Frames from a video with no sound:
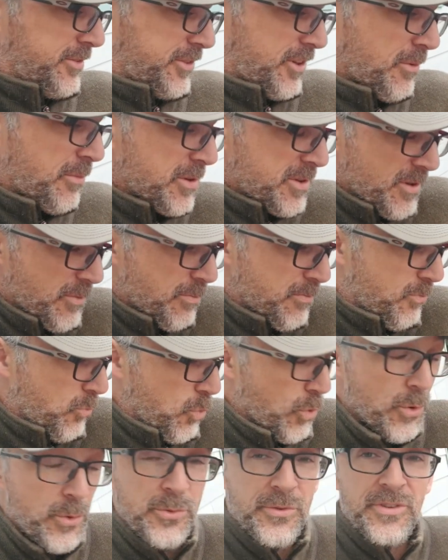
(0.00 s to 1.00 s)
some of the
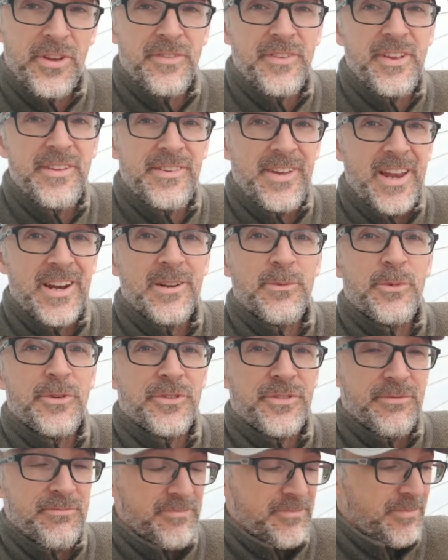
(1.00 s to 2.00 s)
wounds that these
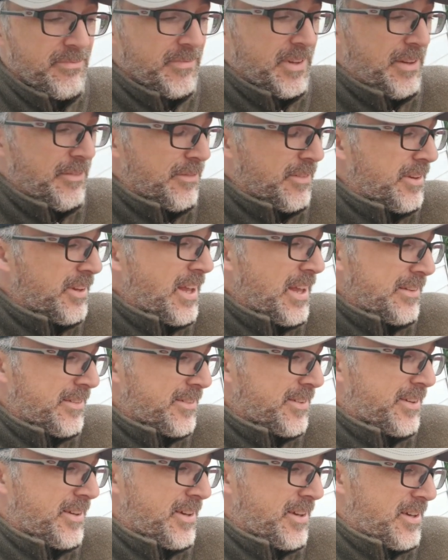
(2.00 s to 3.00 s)
animals in,
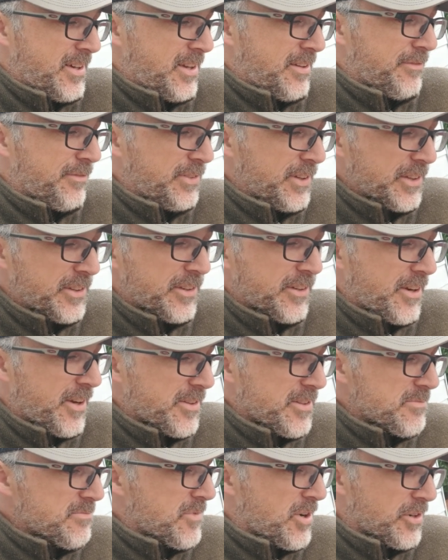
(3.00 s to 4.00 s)
get uh, inflicted
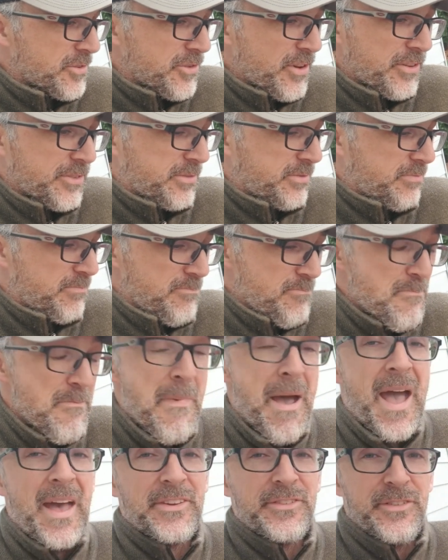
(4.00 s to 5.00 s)
on them are just
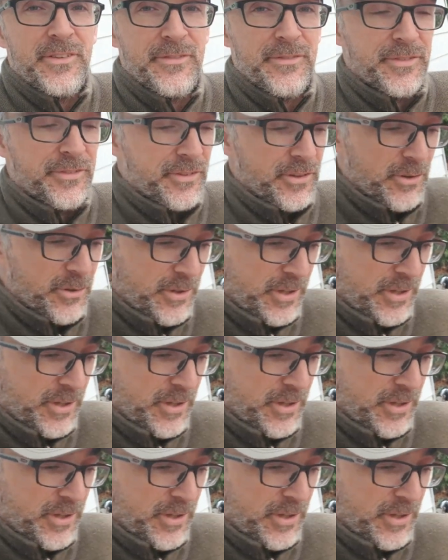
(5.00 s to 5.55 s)
massive. So